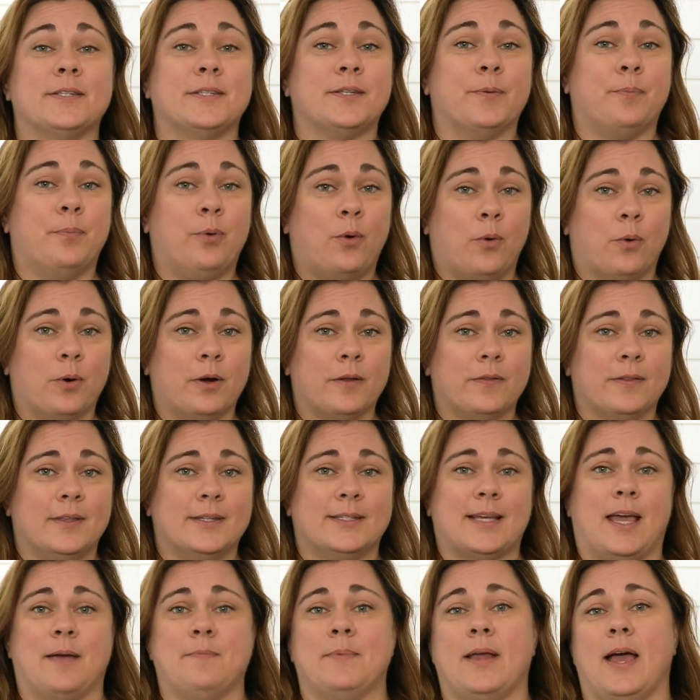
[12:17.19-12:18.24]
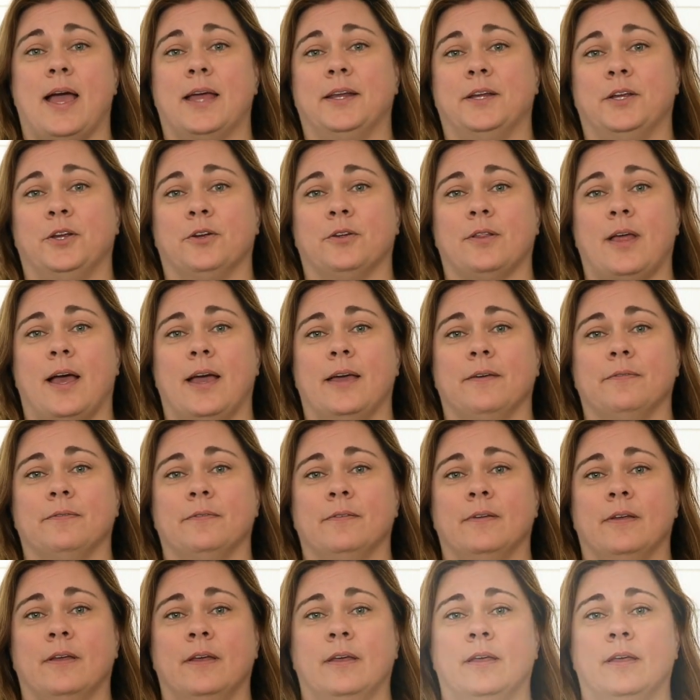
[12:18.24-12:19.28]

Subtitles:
support the type 9 in your life?